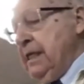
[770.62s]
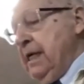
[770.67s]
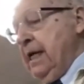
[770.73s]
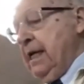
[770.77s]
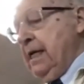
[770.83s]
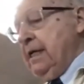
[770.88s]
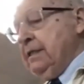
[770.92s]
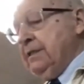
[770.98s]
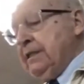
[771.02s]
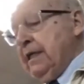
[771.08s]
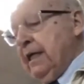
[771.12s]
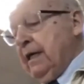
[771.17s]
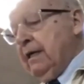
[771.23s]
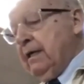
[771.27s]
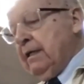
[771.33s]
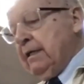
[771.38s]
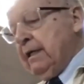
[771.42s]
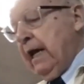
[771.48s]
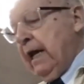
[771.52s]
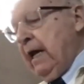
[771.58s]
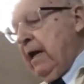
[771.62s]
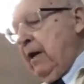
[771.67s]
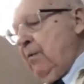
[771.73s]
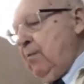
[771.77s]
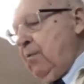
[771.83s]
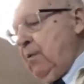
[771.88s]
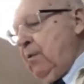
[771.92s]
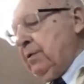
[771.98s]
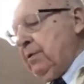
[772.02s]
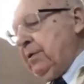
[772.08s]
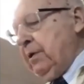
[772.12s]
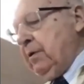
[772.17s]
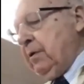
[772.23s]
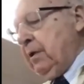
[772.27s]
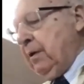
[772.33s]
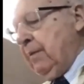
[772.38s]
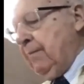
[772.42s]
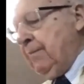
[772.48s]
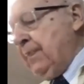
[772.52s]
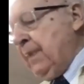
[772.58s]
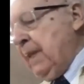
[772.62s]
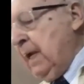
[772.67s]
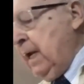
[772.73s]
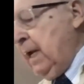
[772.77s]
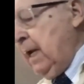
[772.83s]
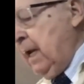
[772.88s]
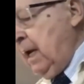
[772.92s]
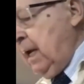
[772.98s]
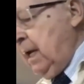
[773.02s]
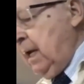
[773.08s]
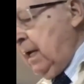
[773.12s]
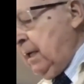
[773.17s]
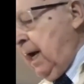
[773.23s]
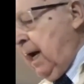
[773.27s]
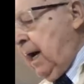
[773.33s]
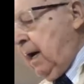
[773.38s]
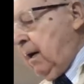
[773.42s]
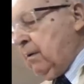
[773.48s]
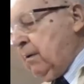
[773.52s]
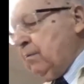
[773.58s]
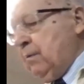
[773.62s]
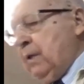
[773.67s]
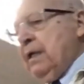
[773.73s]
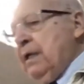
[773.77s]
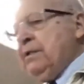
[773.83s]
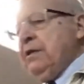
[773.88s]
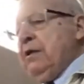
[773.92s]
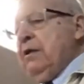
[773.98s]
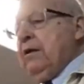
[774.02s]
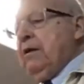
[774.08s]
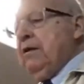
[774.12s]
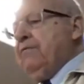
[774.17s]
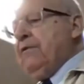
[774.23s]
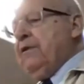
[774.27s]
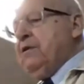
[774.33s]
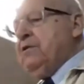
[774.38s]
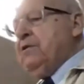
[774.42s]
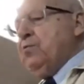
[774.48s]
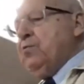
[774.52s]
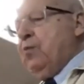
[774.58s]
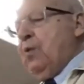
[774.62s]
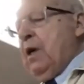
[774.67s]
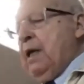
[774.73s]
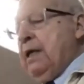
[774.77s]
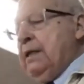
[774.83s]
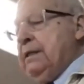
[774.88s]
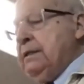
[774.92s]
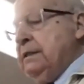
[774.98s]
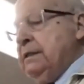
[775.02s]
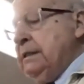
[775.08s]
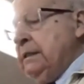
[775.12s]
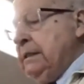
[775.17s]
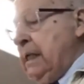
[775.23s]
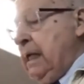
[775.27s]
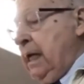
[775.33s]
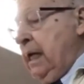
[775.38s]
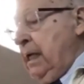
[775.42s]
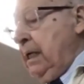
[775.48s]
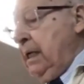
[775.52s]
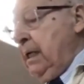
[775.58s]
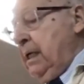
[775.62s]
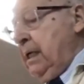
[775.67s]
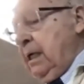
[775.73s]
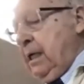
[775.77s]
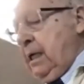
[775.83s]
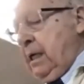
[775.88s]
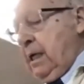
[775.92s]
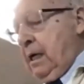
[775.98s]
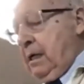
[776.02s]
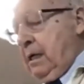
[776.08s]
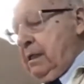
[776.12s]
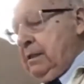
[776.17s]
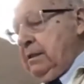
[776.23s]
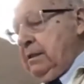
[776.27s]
is there and he will do it. Now, let's look at verse 1 uh,